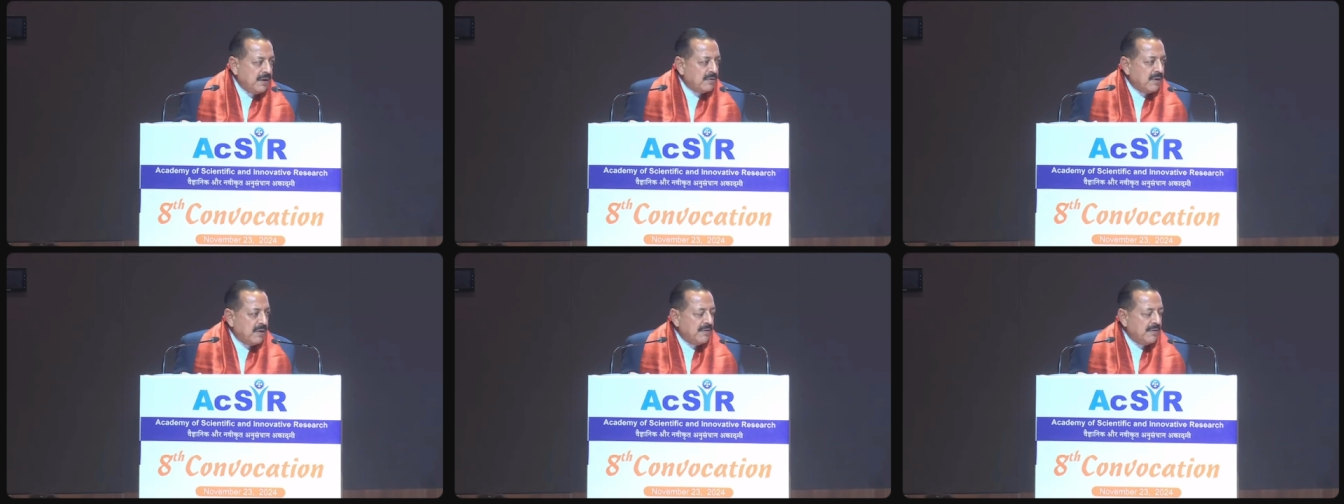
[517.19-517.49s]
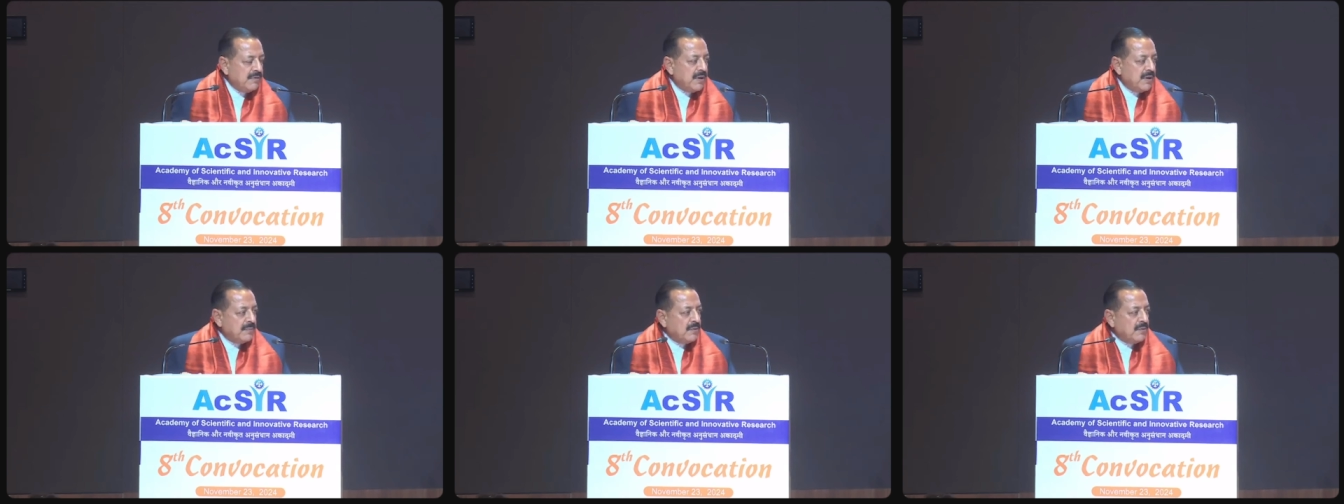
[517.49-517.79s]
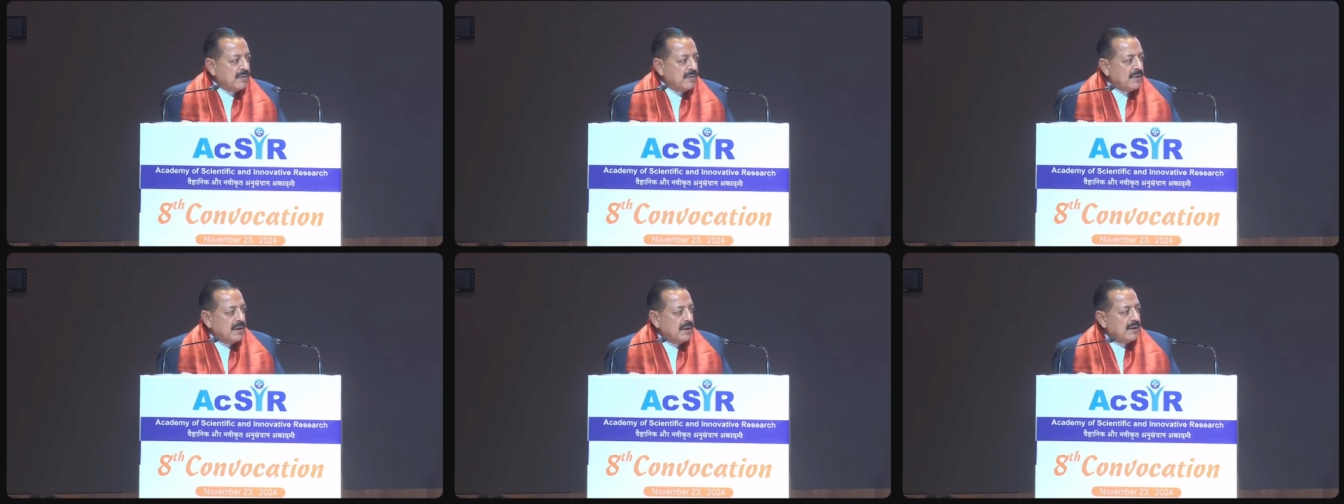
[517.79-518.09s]
Today we are
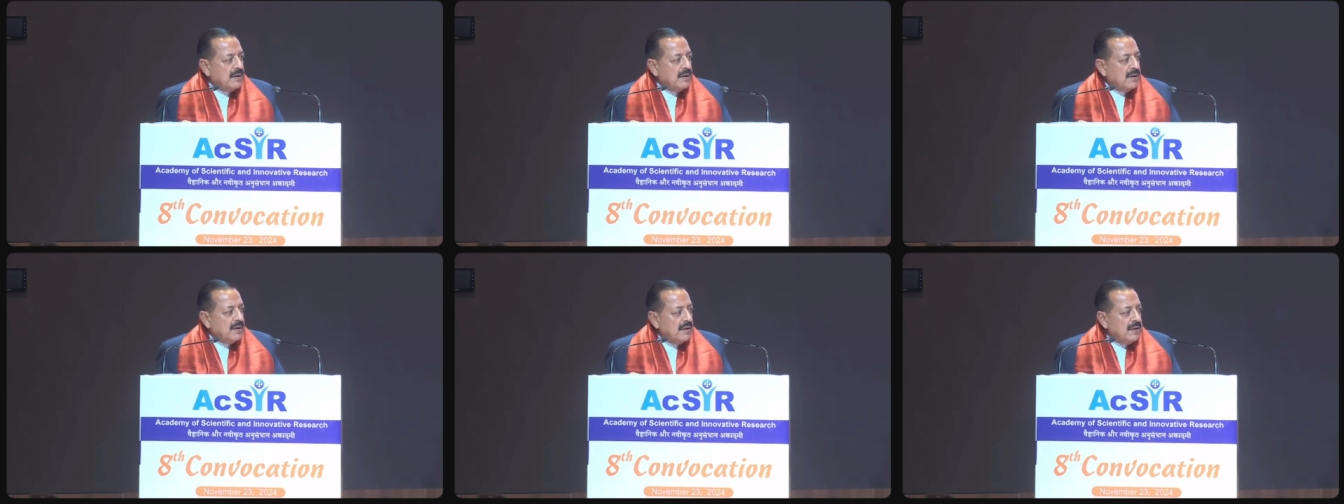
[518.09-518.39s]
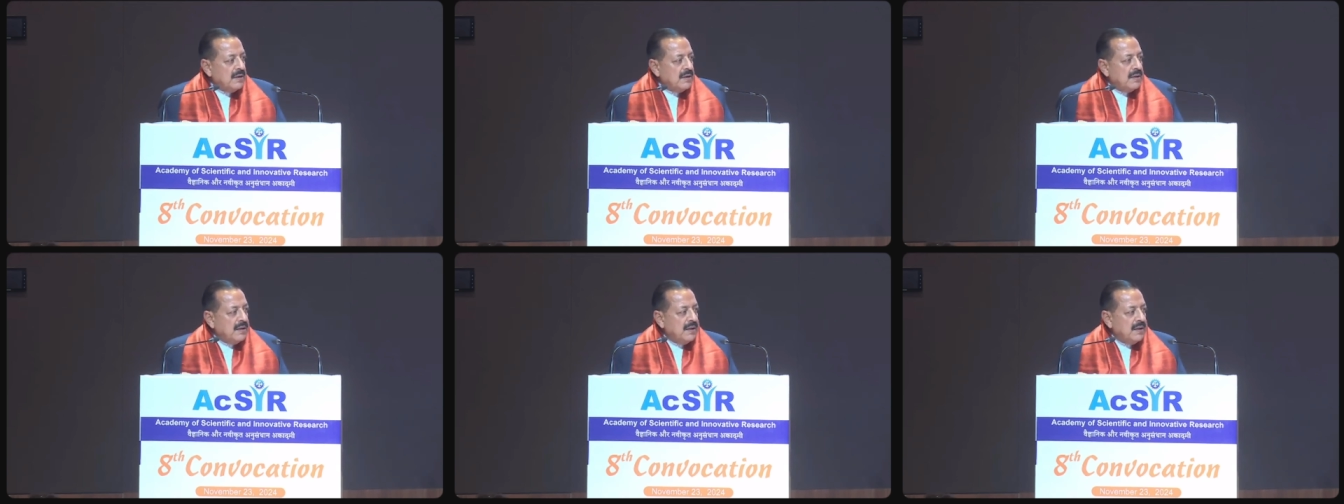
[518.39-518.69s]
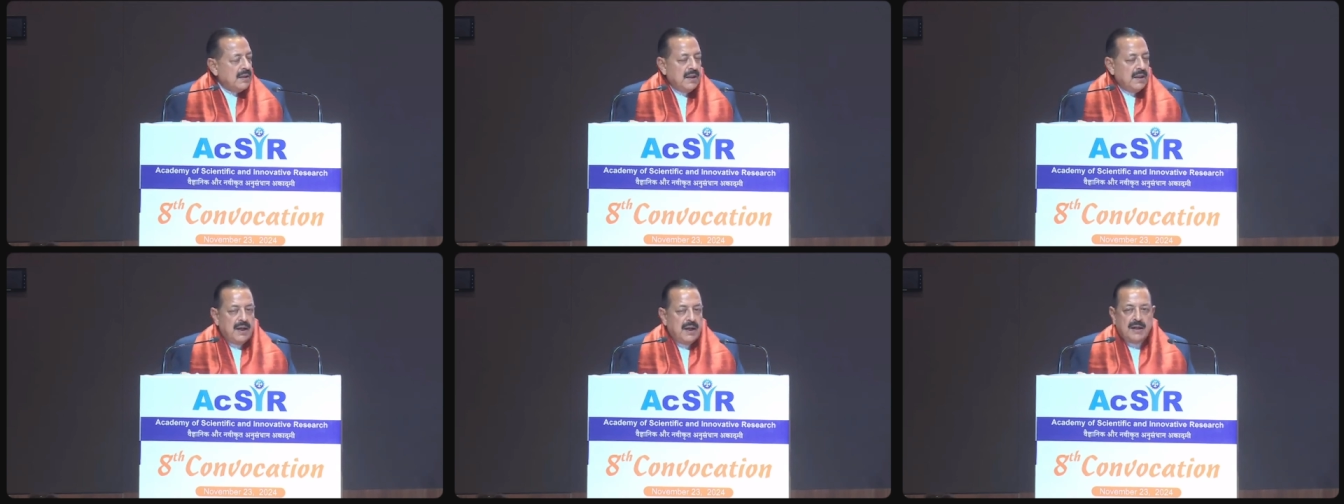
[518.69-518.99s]
more than
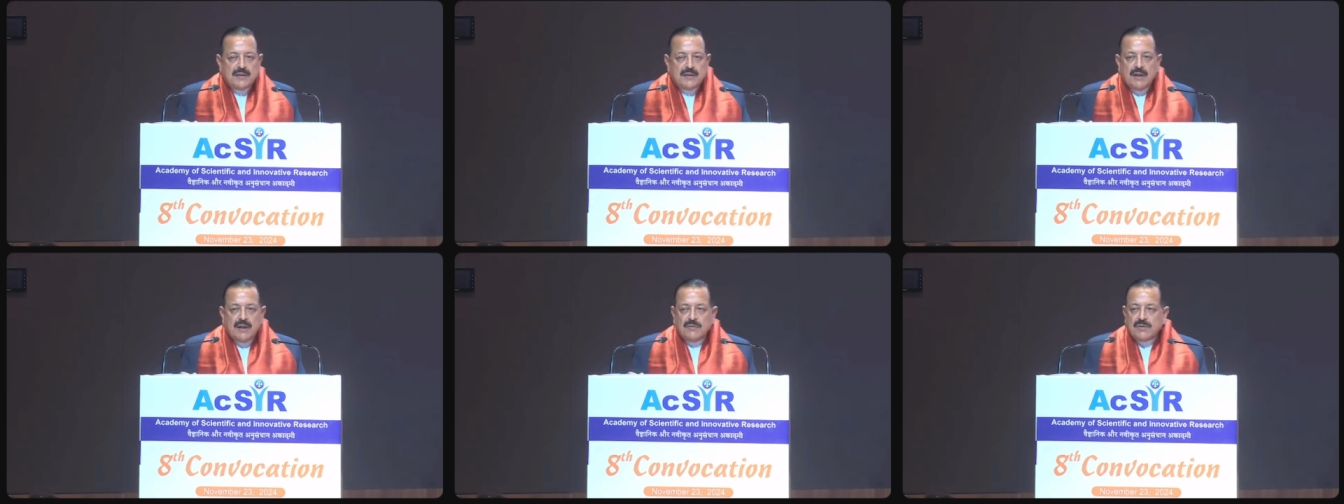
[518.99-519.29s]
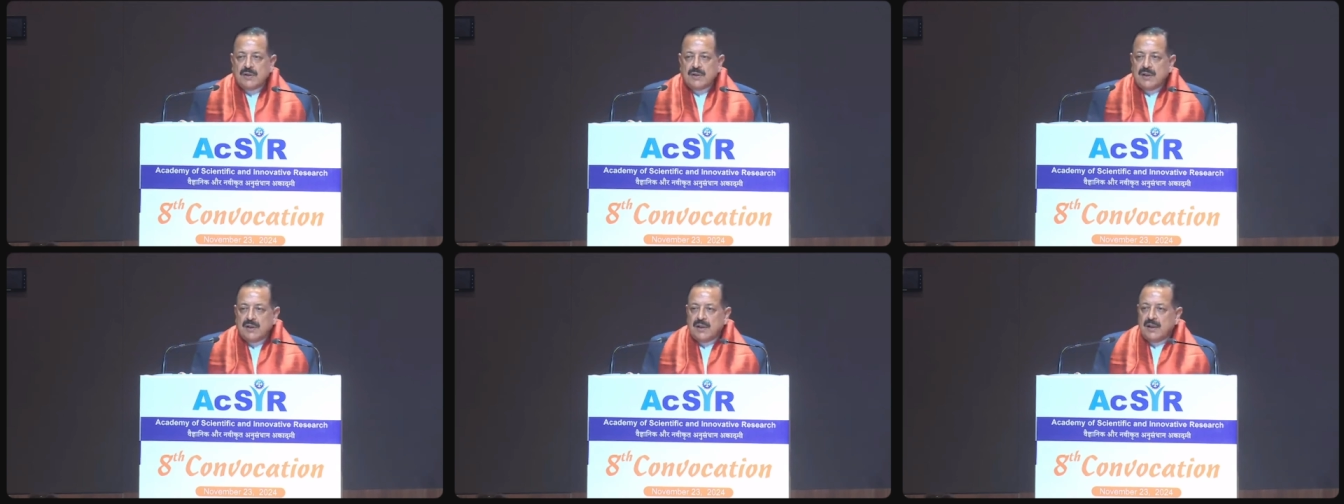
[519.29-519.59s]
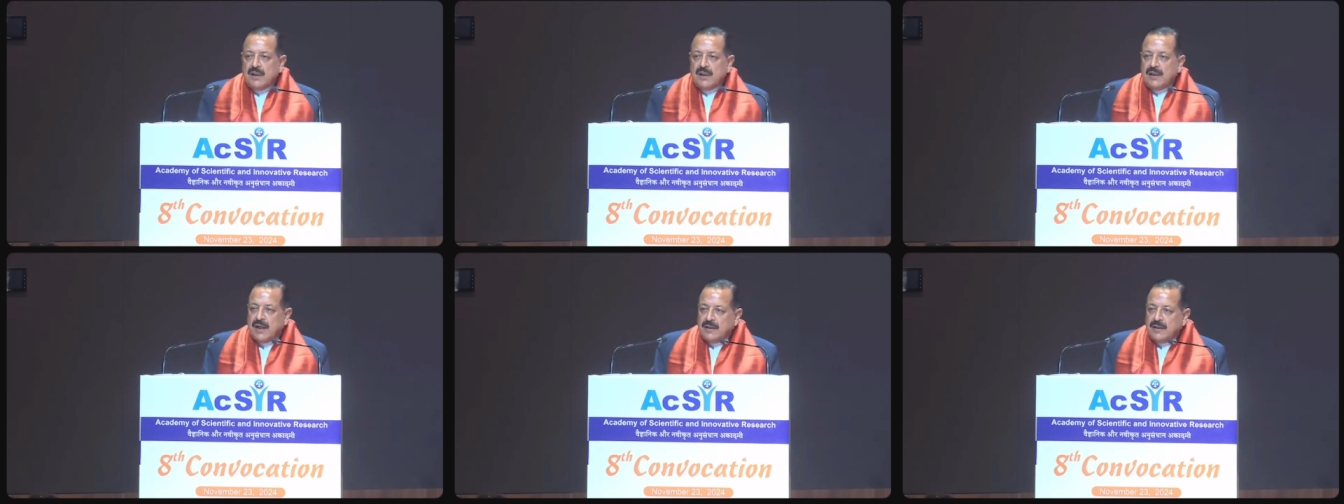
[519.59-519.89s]
8,000,
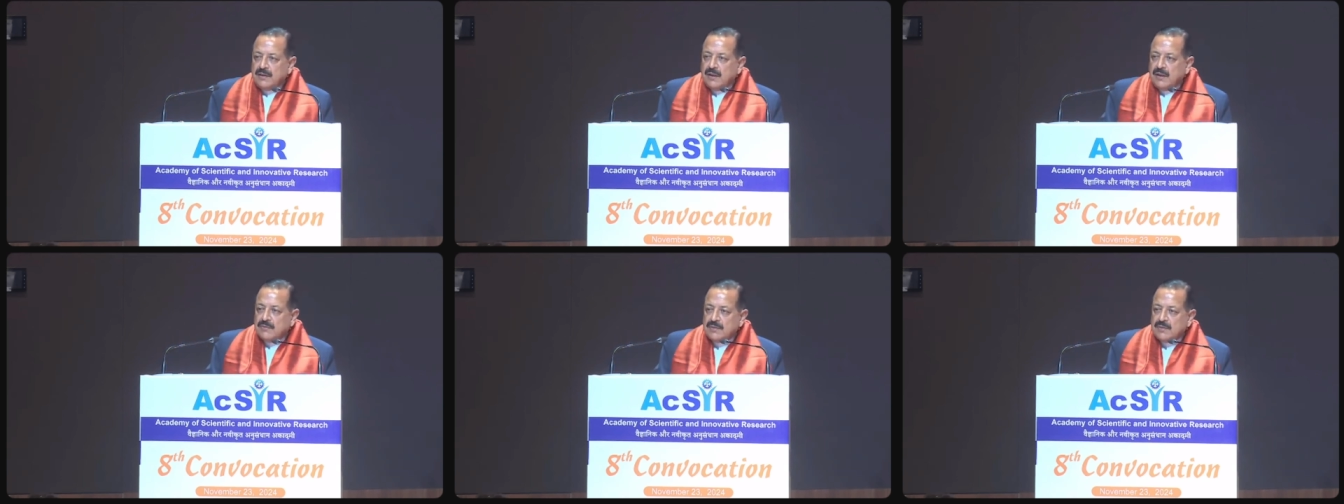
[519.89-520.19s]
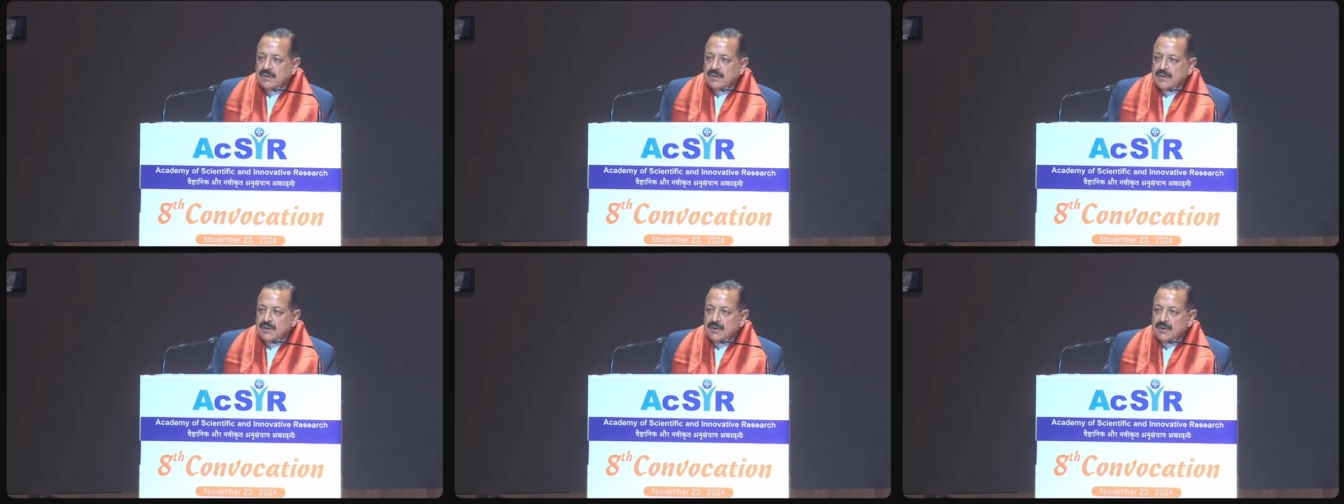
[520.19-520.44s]
nearly 9,000.